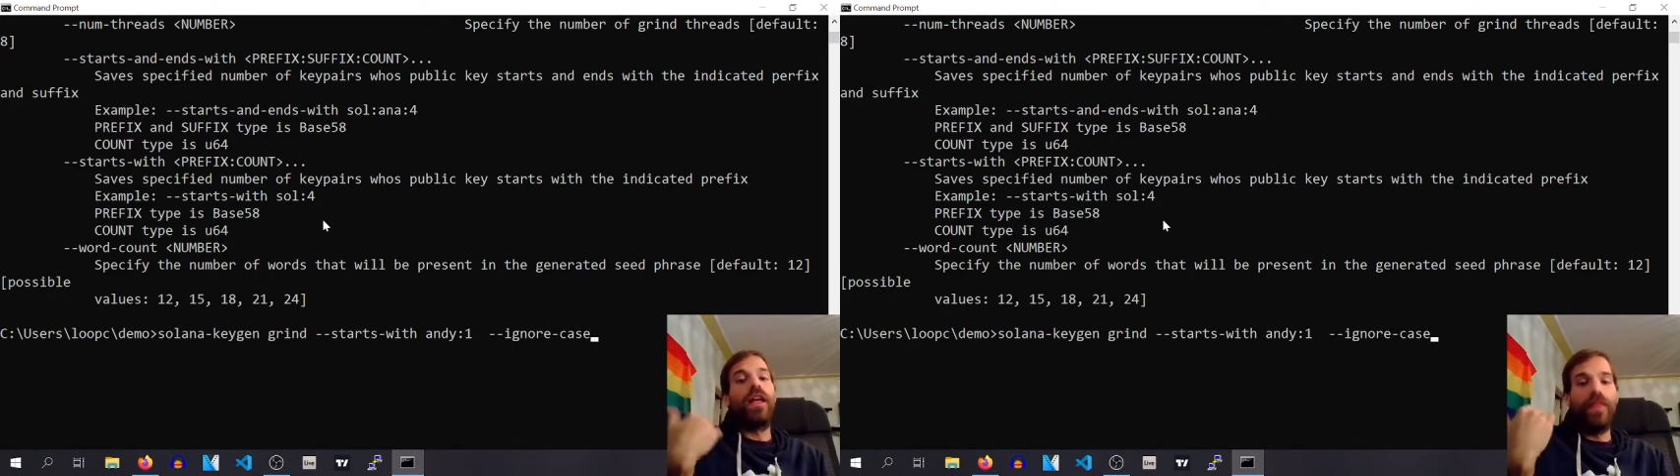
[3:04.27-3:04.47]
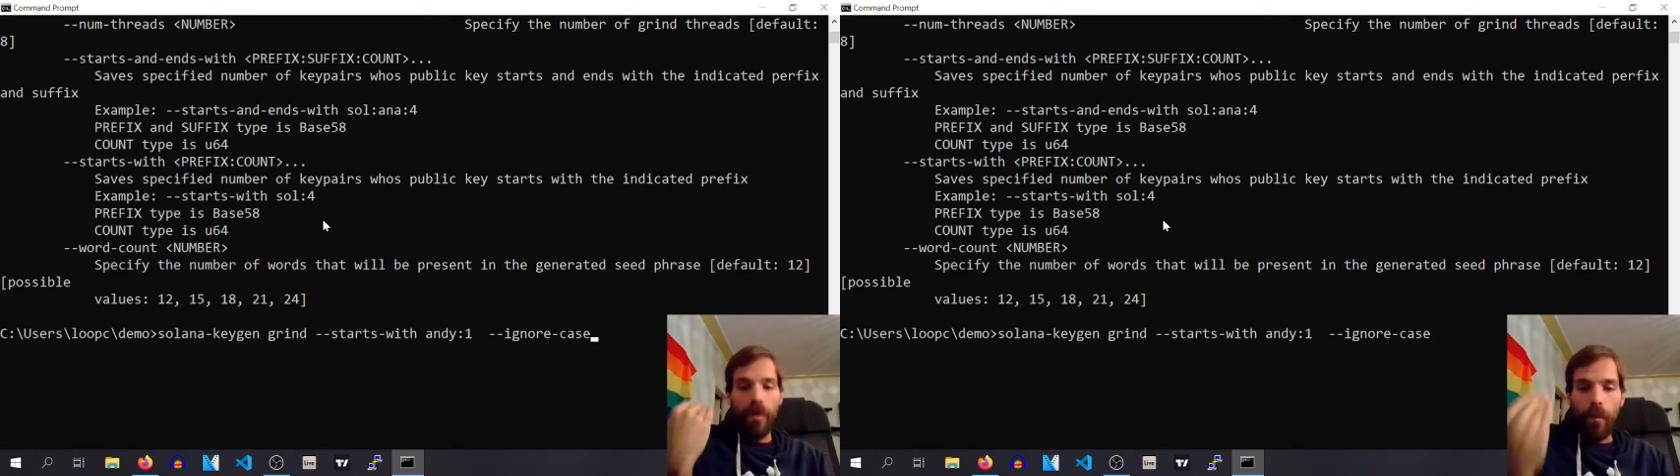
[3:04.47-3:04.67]

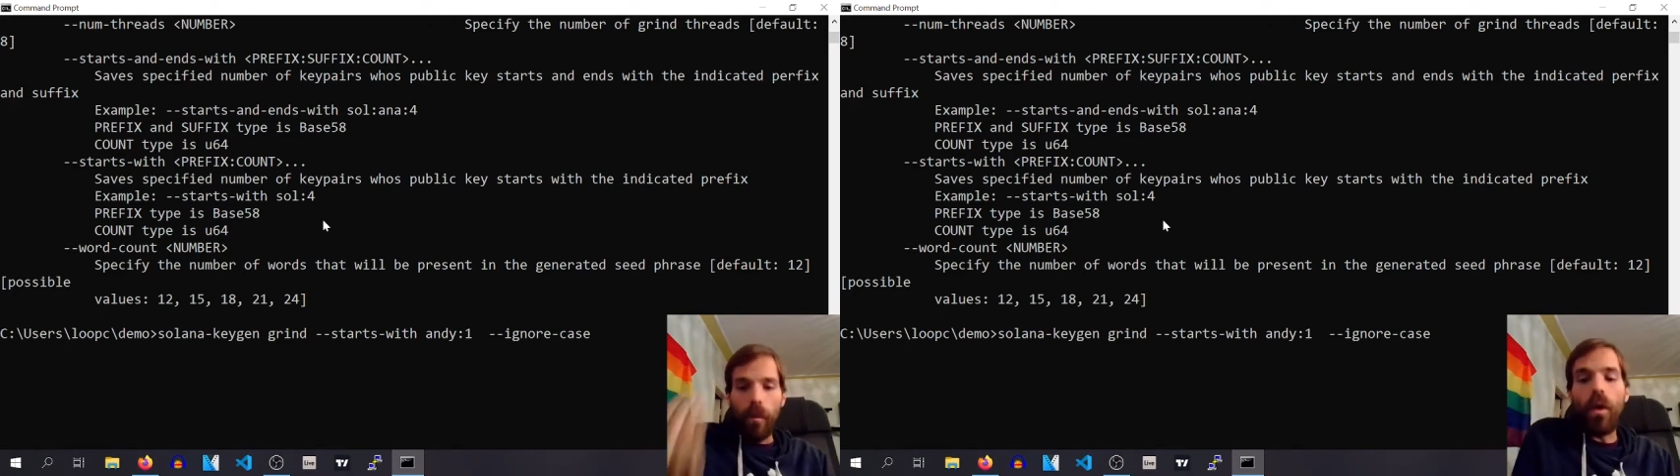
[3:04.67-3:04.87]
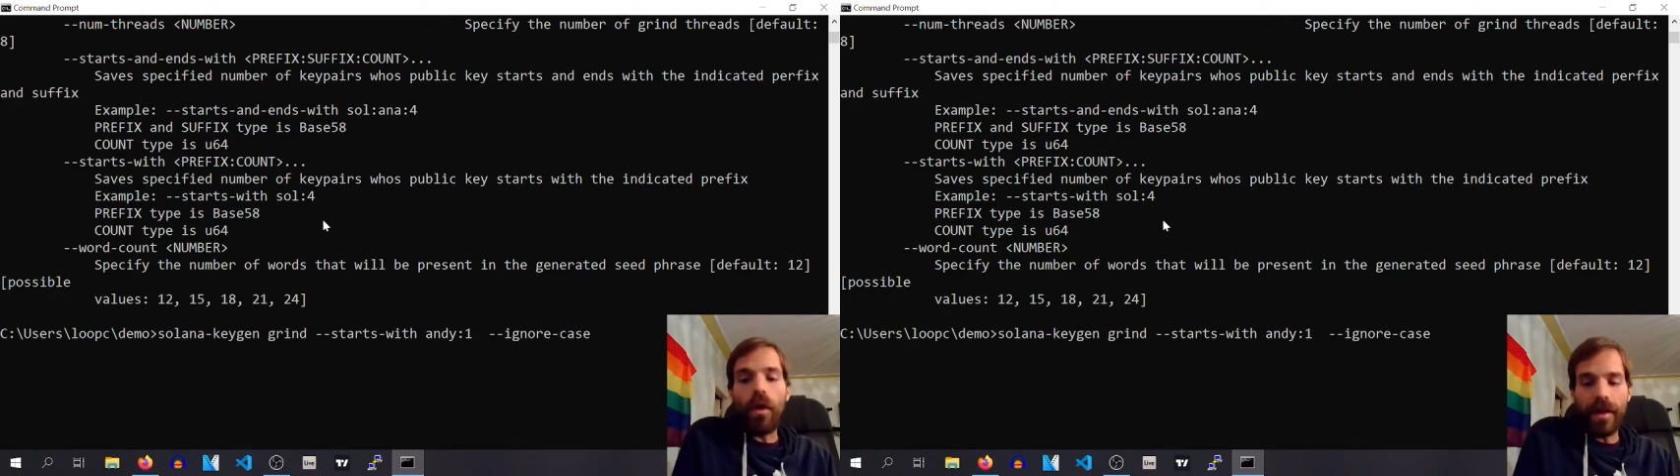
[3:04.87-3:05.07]
the
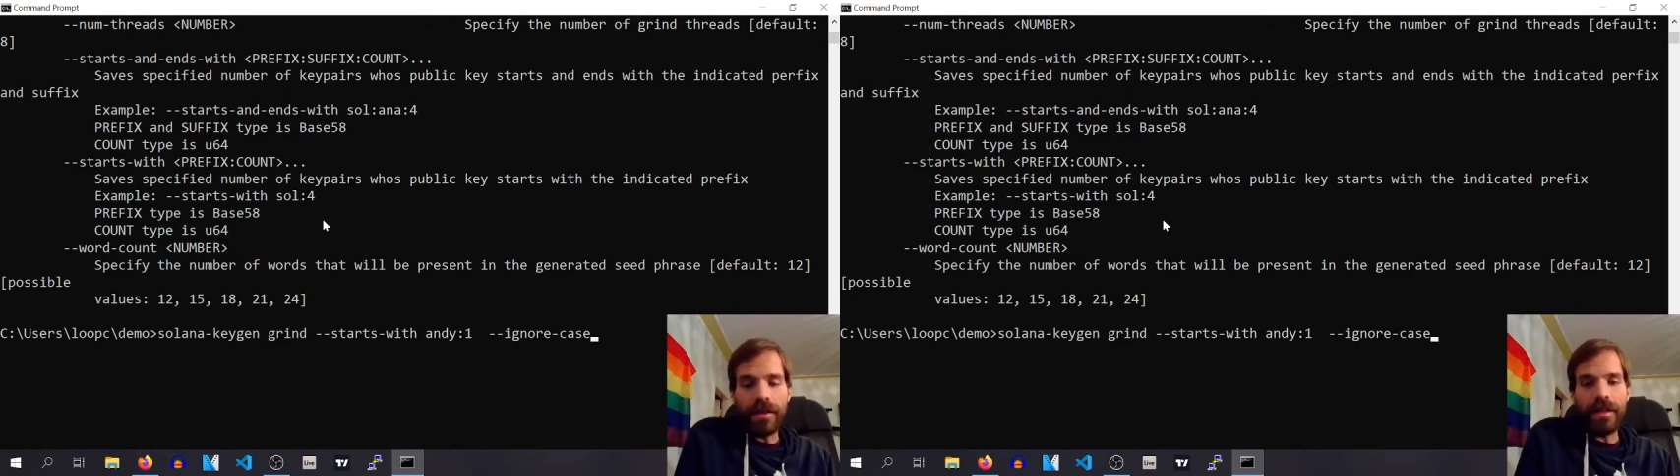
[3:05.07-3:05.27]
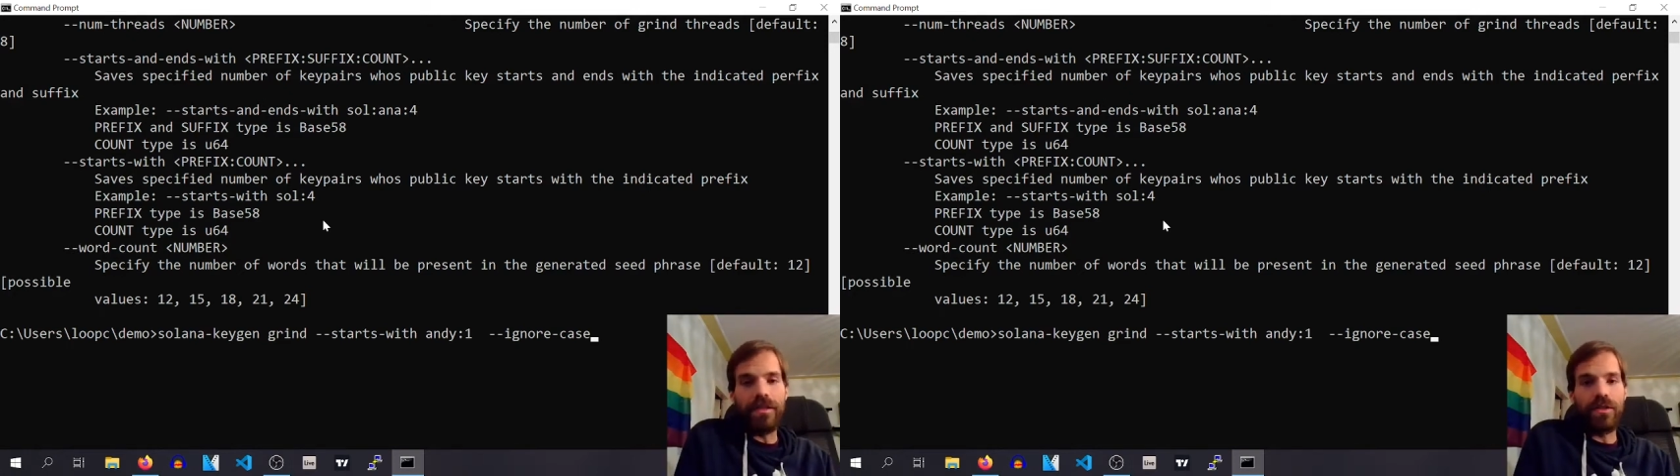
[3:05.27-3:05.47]
more it
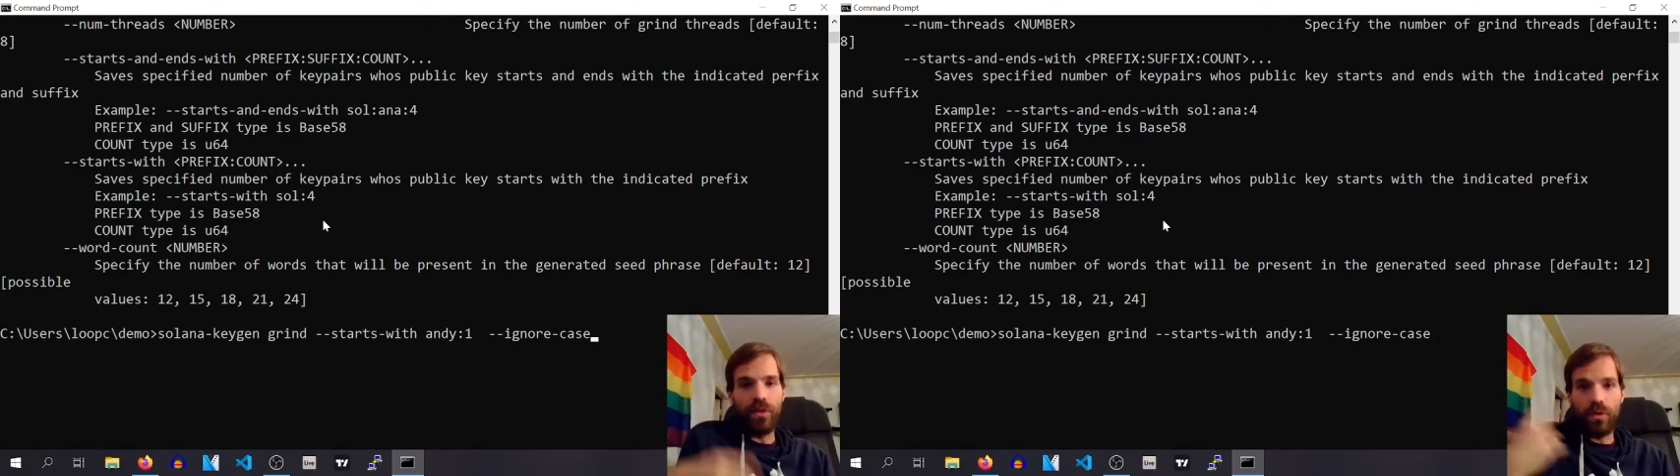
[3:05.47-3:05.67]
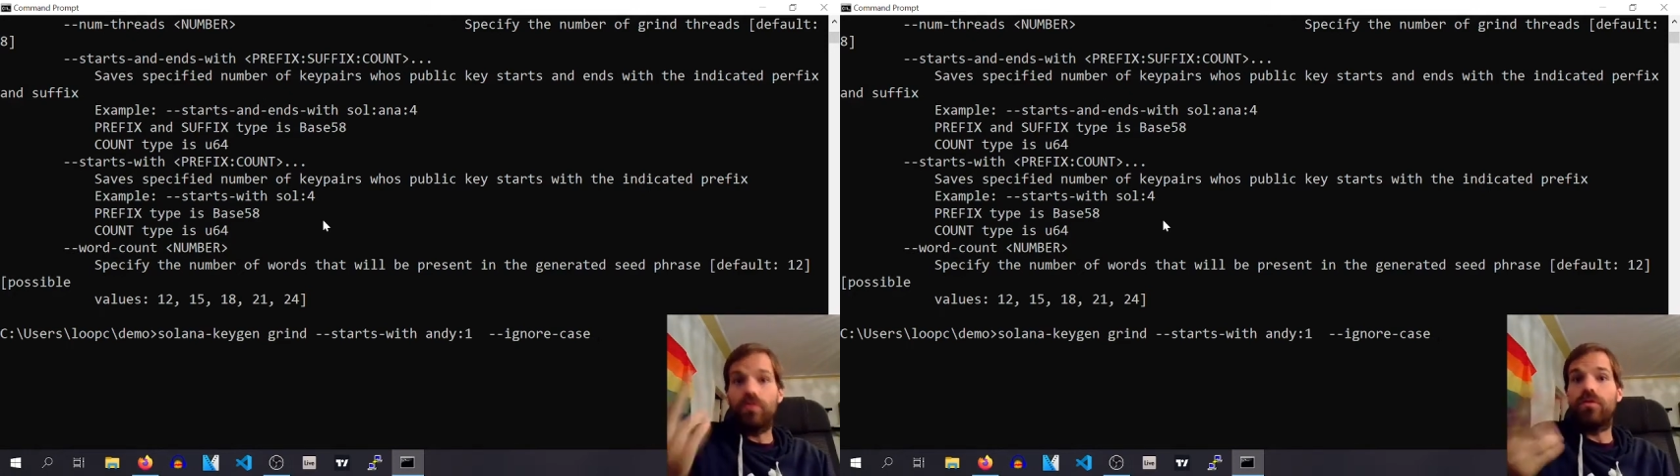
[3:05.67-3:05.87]
needs
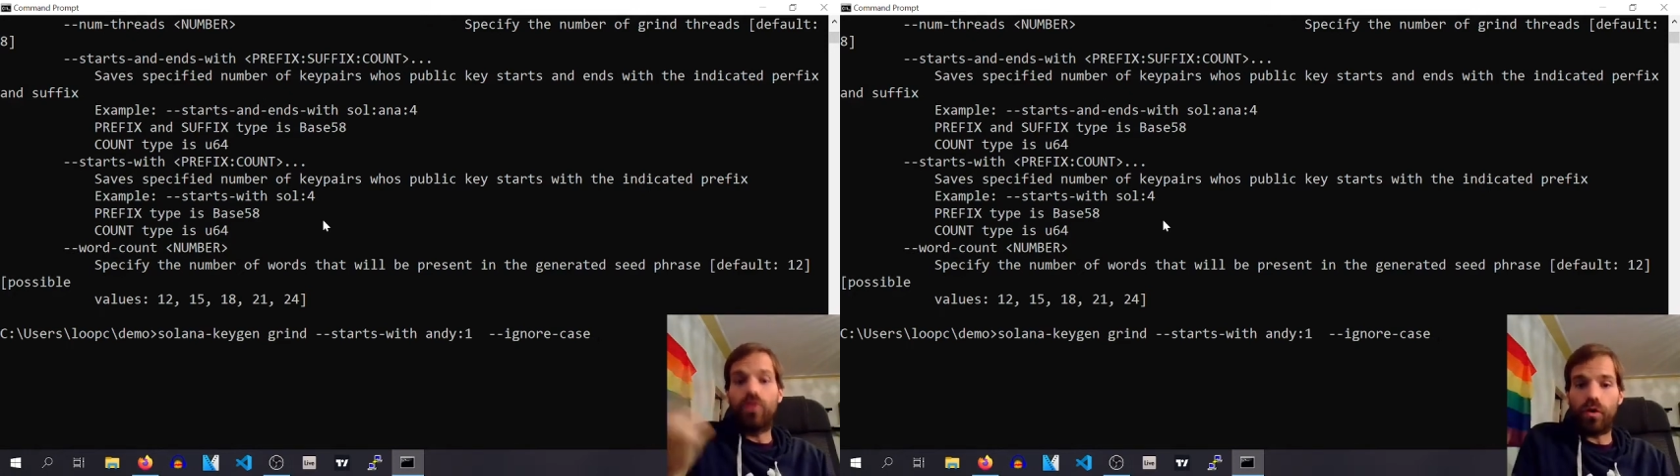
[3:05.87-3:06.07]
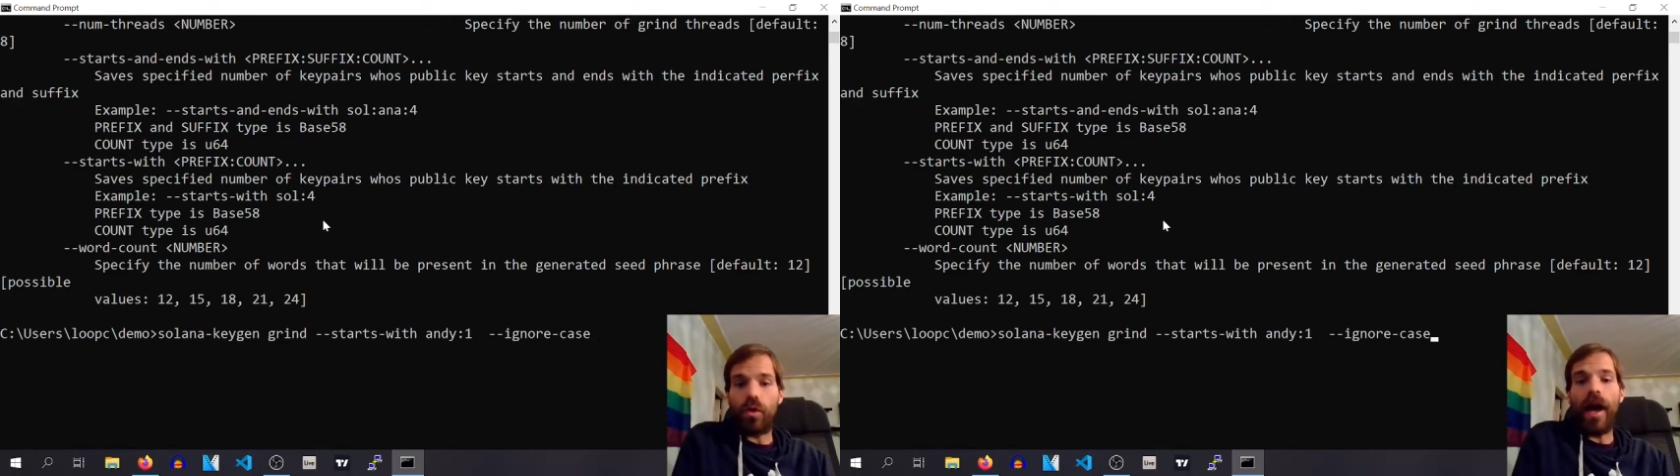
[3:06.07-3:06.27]
to
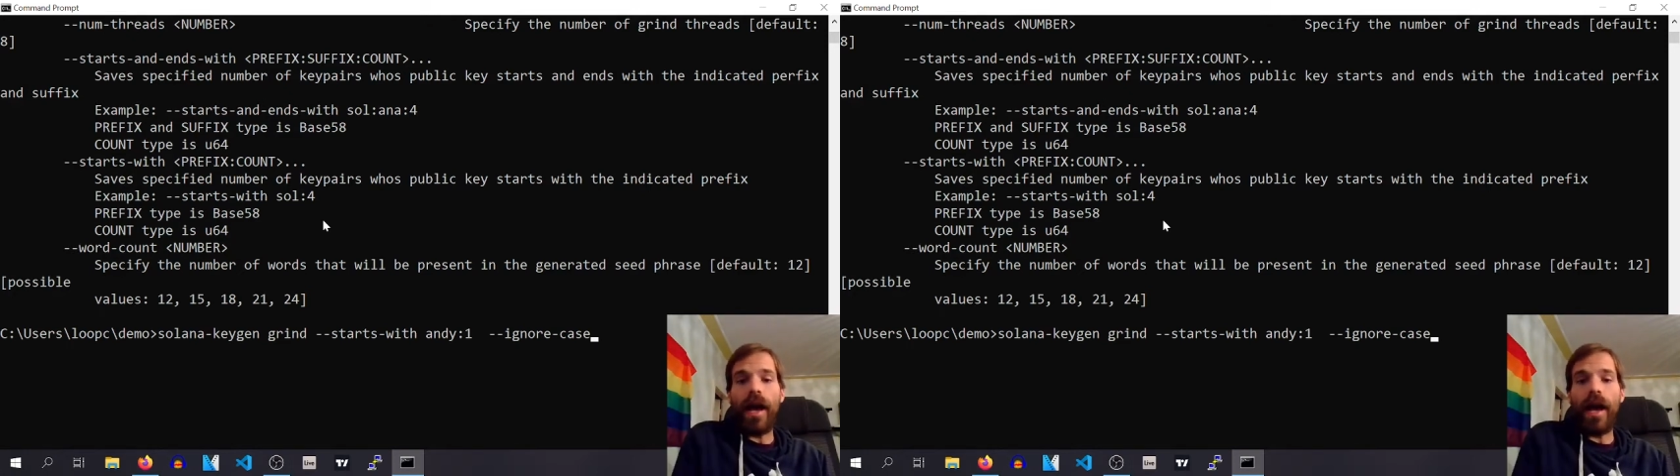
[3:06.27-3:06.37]
try